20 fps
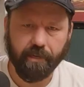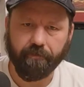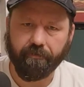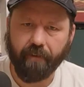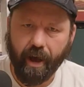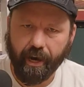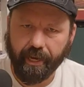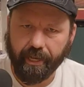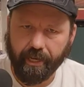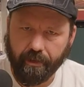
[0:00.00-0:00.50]
it's
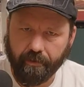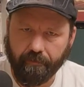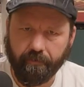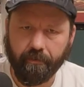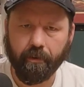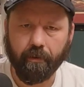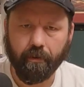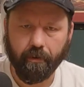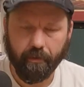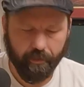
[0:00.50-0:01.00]

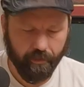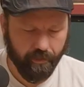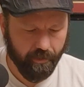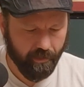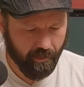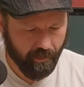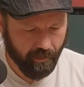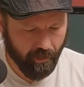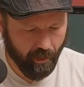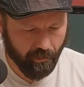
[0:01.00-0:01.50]
evocative.
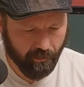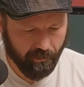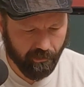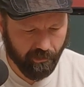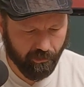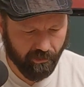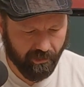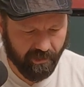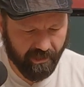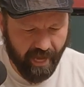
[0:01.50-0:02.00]
The
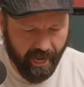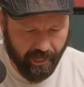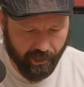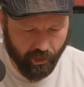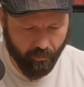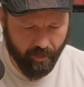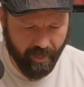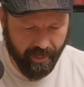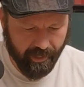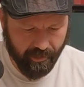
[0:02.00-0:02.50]
colors are
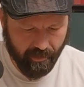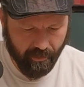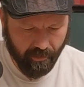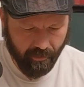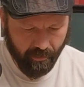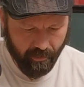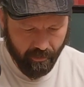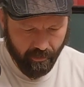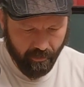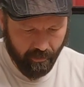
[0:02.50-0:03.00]
saturated.
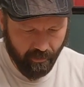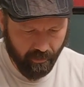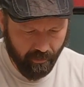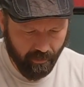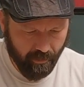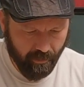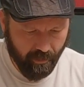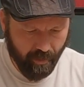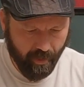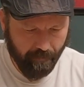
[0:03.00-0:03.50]

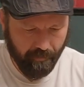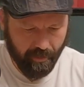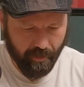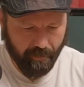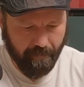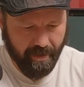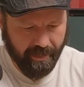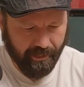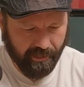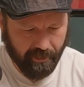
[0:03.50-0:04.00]
I'm going
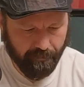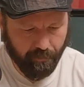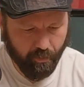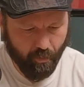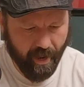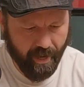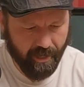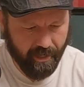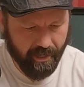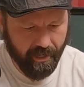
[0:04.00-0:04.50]
to make a
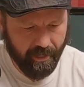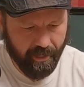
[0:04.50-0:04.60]
spread